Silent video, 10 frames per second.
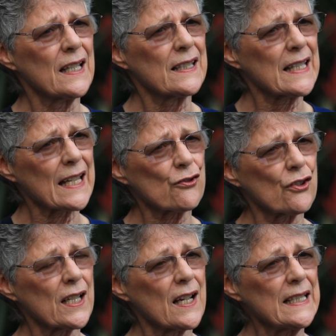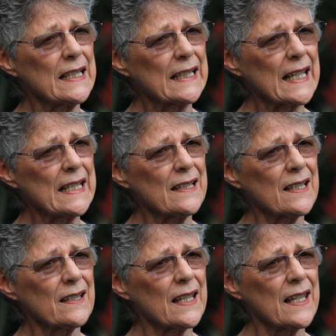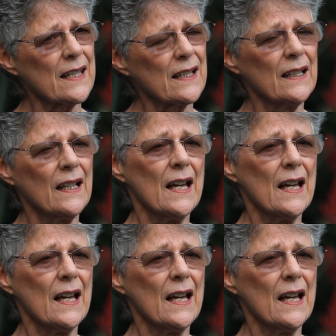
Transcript: has extradited cases here.